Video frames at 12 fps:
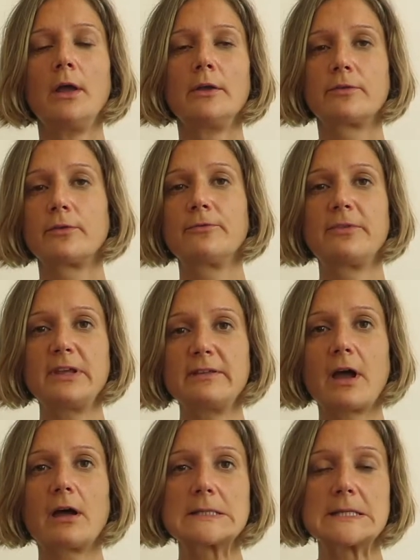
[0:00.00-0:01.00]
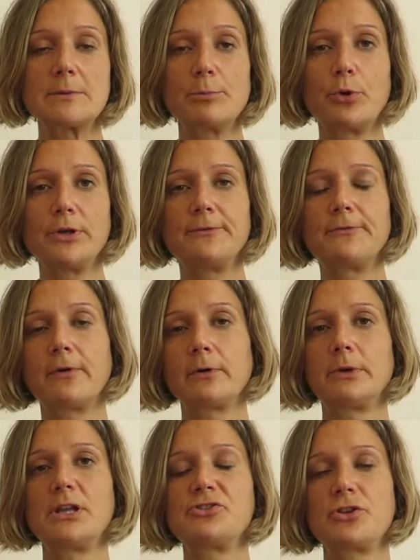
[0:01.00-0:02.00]
So these are simple
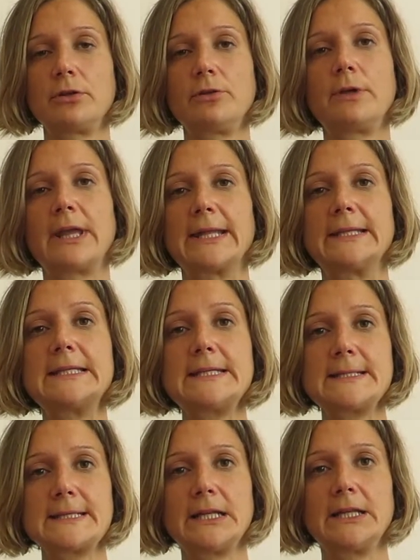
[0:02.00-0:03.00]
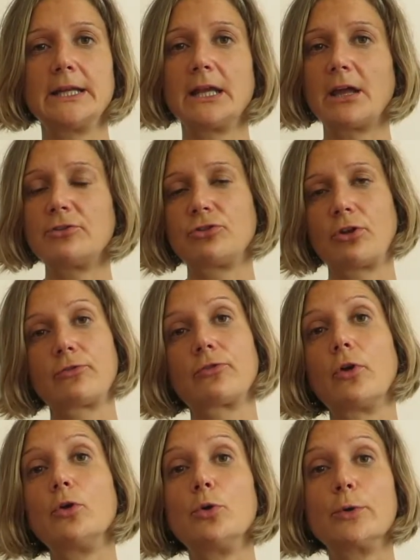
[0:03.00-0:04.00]
information you can easily get
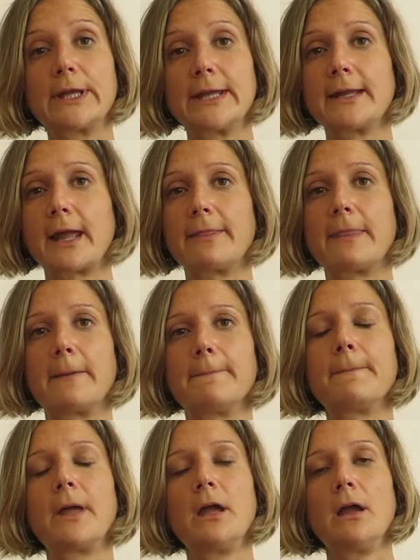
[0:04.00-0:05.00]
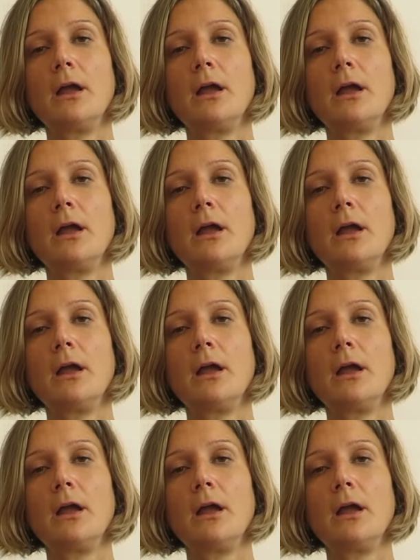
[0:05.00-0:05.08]
just looking at them.